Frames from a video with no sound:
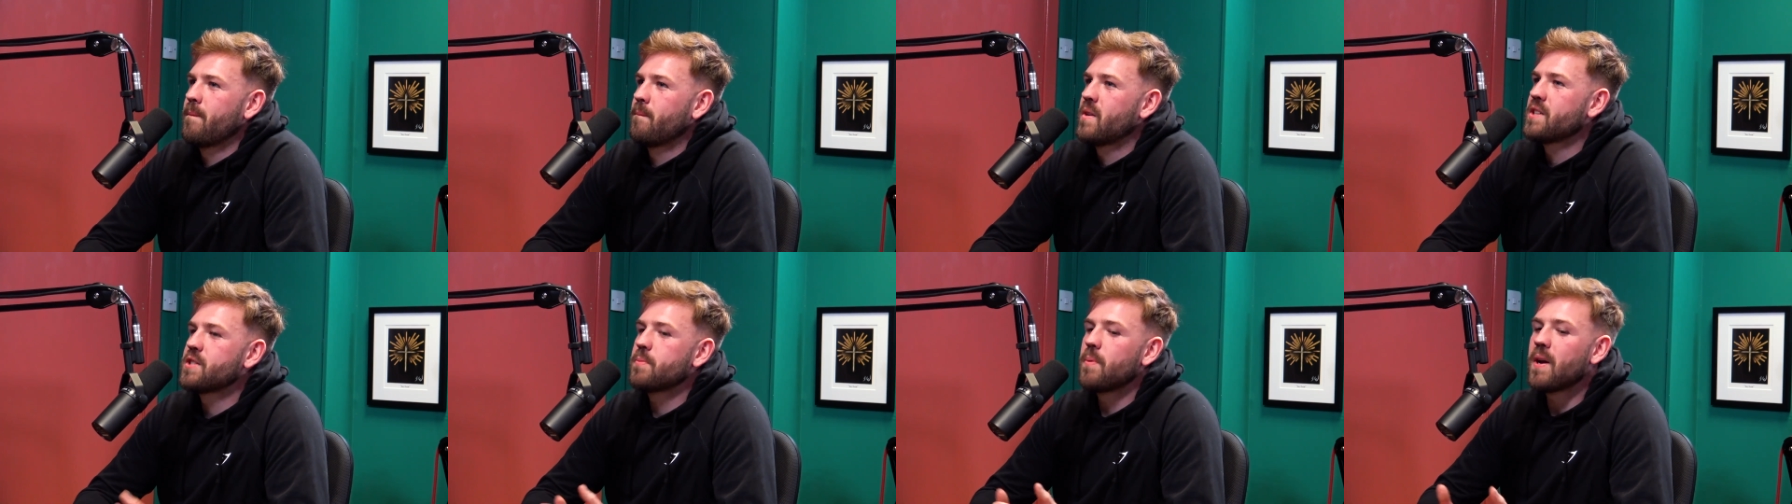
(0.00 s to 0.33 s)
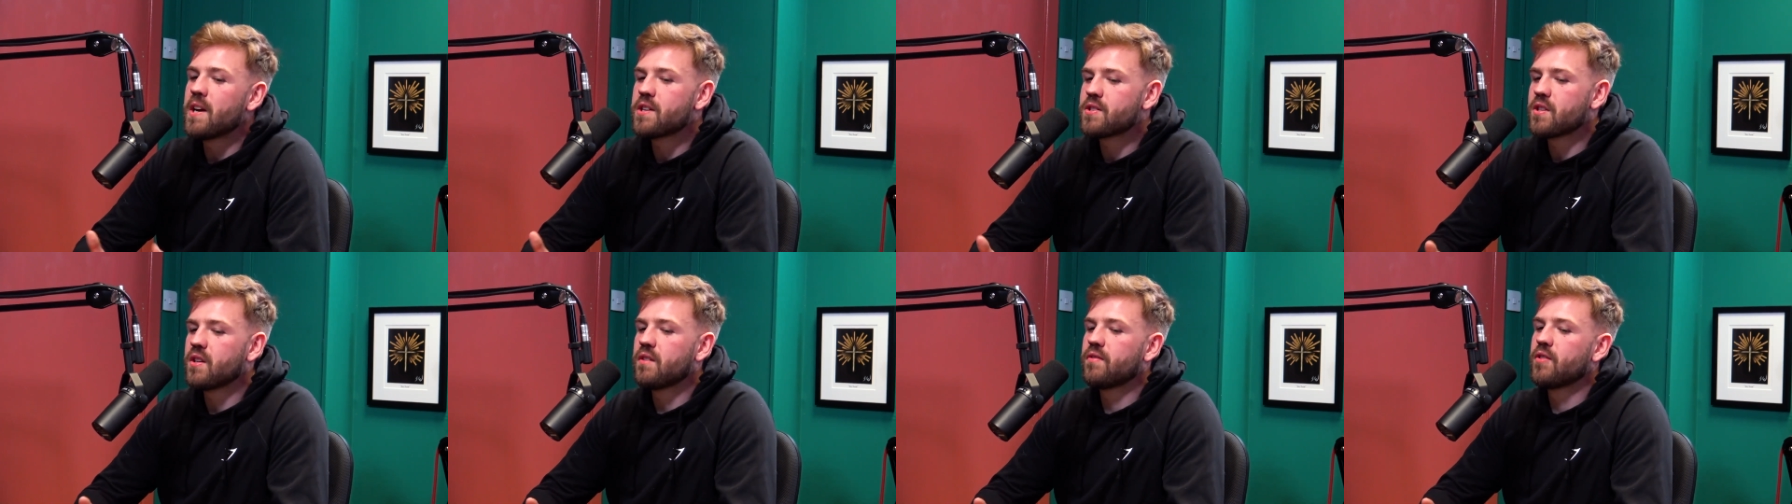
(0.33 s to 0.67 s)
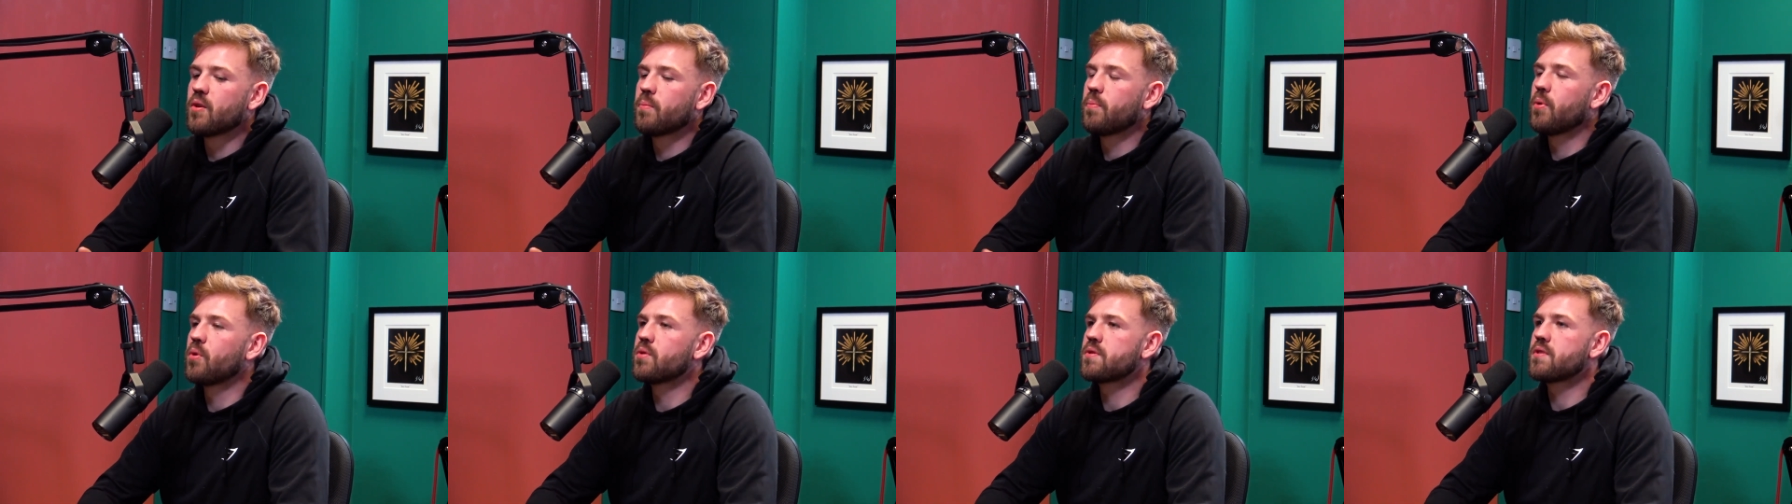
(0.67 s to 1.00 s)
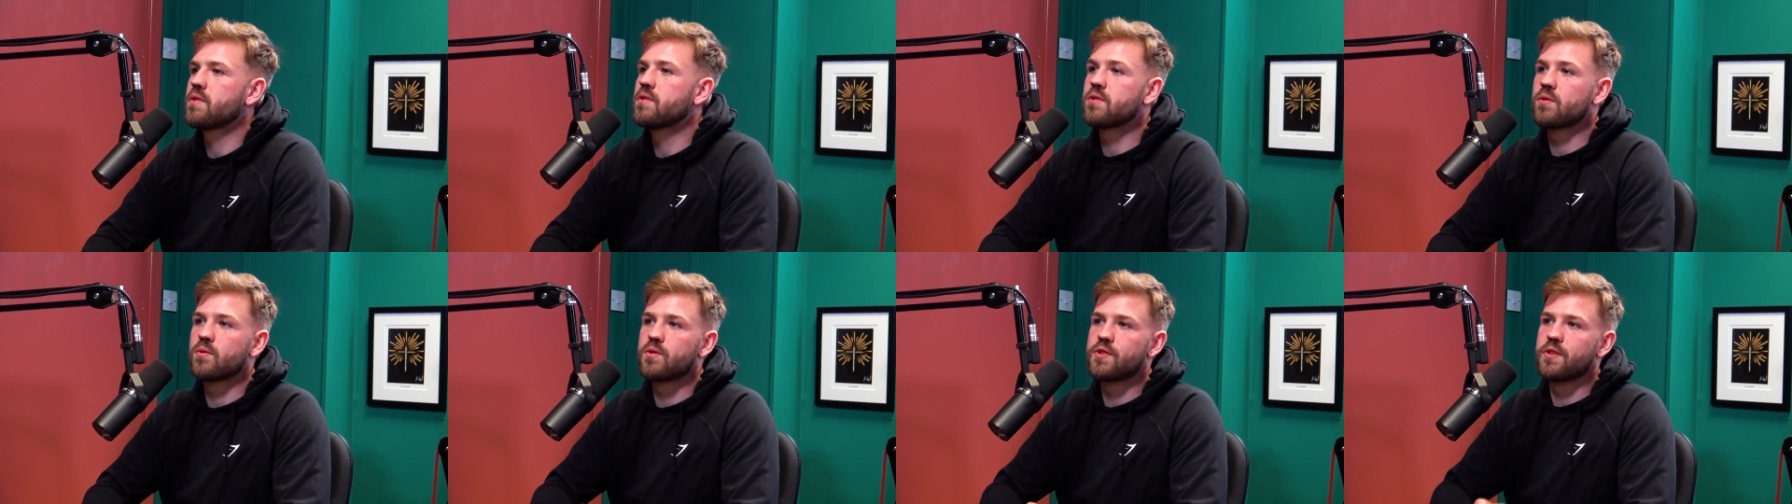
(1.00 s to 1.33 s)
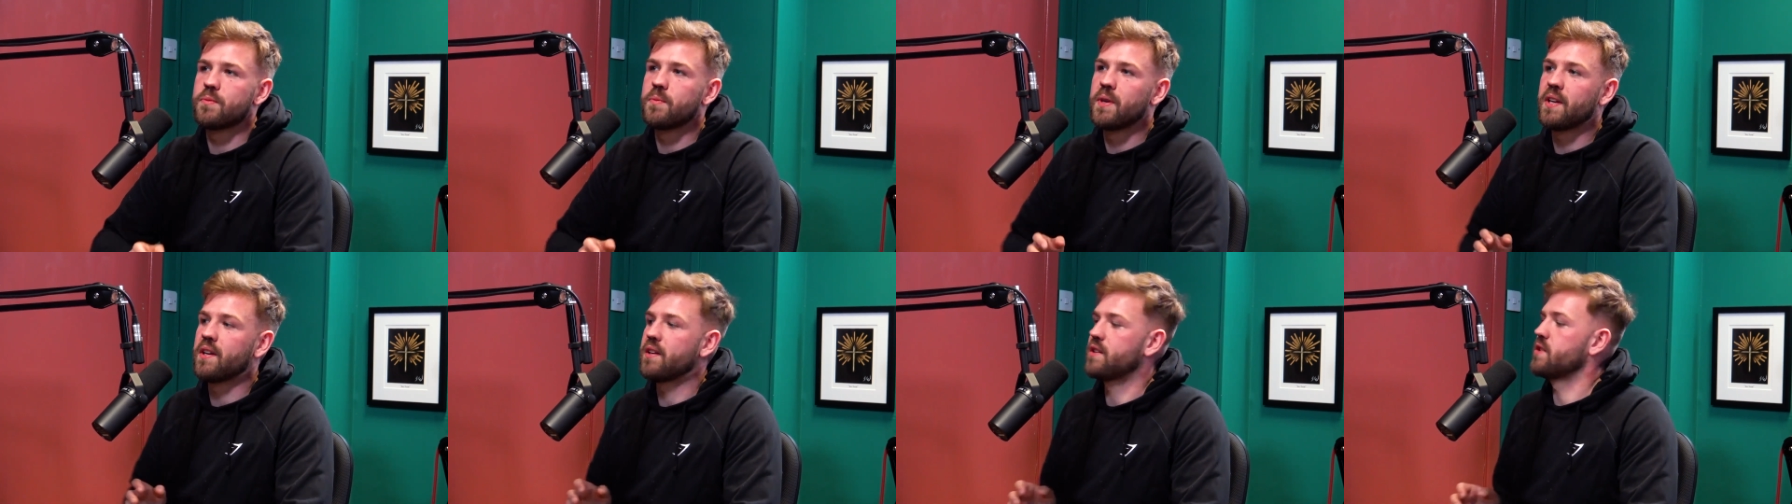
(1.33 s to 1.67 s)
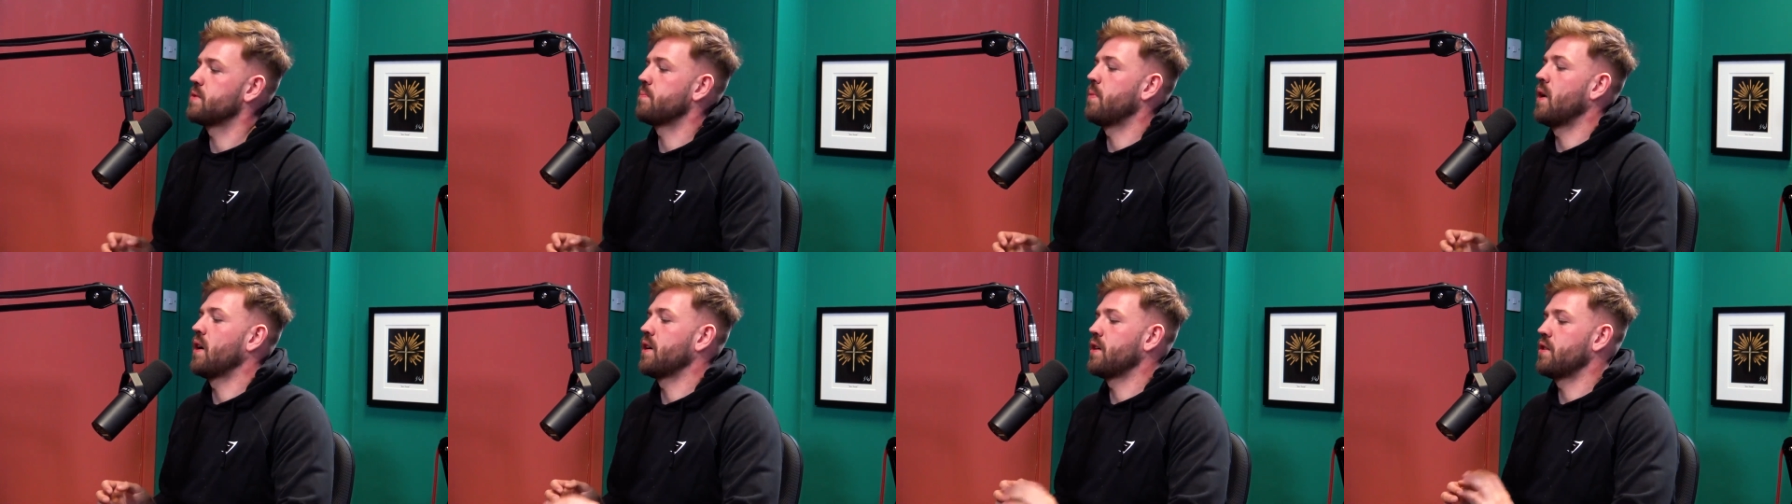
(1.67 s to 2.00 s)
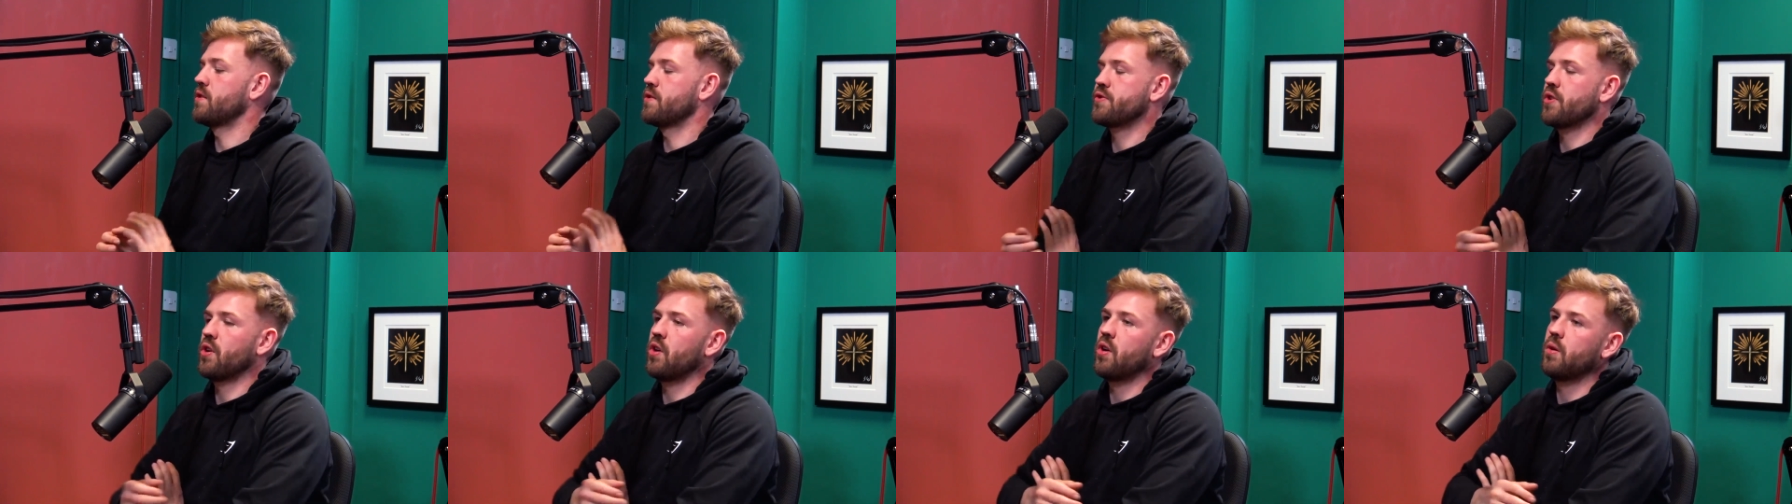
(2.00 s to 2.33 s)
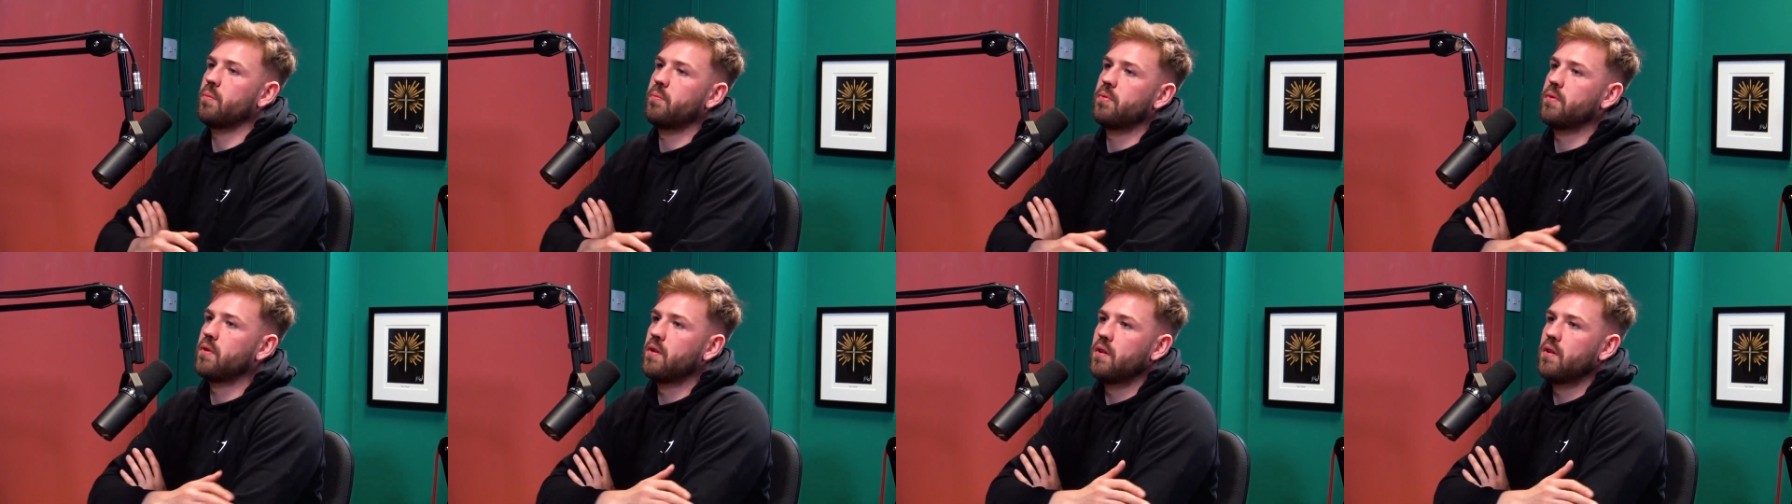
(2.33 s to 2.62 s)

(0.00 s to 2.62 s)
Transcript: Especially if you're posting on social media, it's part of your job.